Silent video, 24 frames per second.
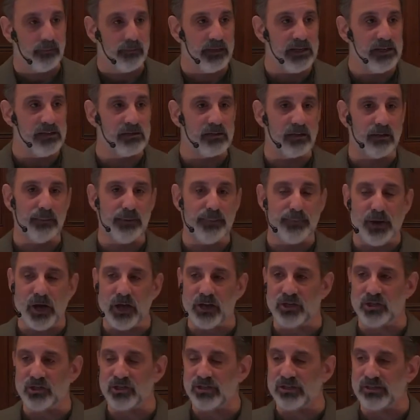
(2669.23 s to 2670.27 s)
He's going to be
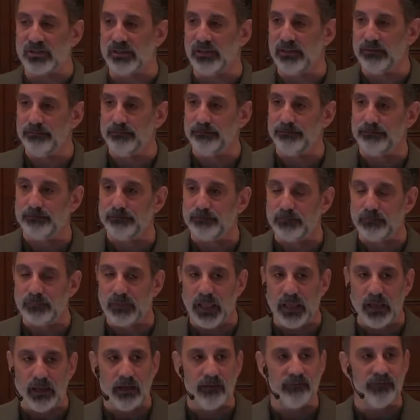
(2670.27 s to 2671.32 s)
punished, isn't he?
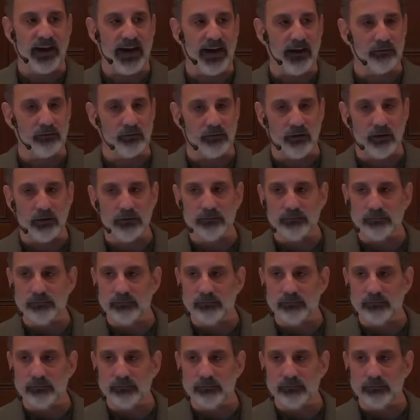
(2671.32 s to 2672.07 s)
For how long?